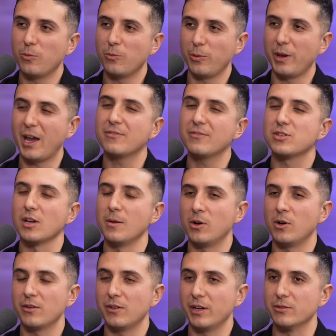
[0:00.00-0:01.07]
We have
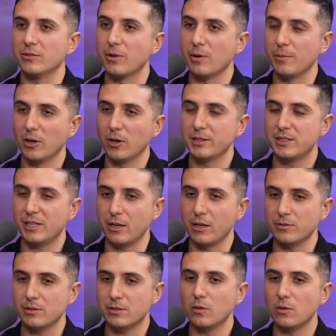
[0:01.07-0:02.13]
someone in Remote
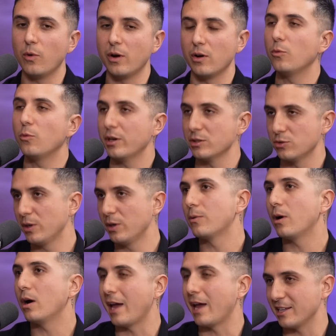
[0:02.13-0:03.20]
Latinos, because we
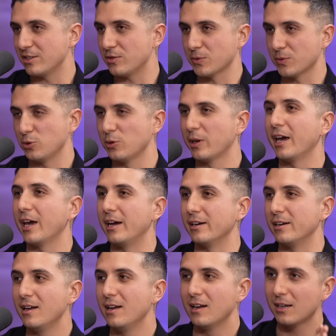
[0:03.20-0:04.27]
run ads to get
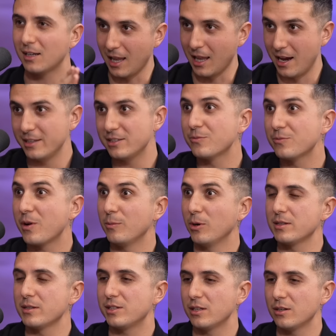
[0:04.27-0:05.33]
clients in
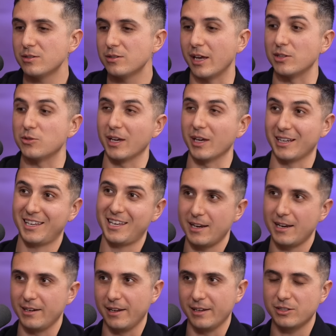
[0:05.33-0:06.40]
Remote Latinos and to get
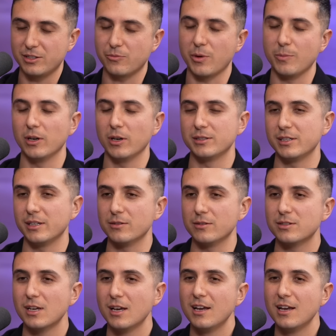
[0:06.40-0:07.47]
candidates in Remote
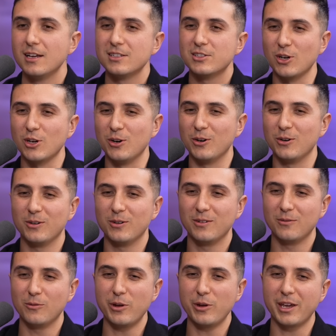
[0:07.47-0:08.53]
Latinos. So
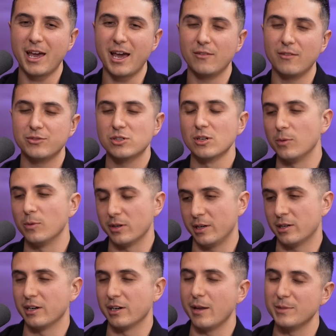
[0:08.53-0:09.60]
we have someone,
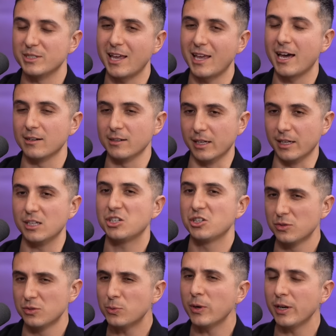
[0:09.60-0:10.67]
her name is Natalie.
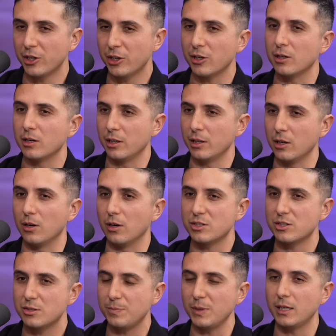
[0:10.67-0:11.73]
She's really good, you
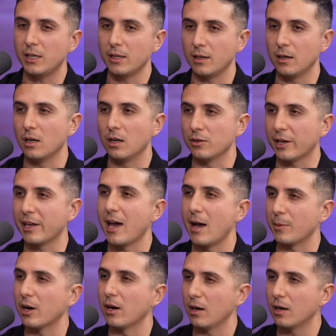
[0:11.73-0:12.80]
speaking on the
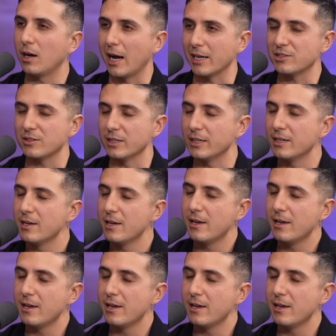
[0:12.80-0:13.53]
camera, actually.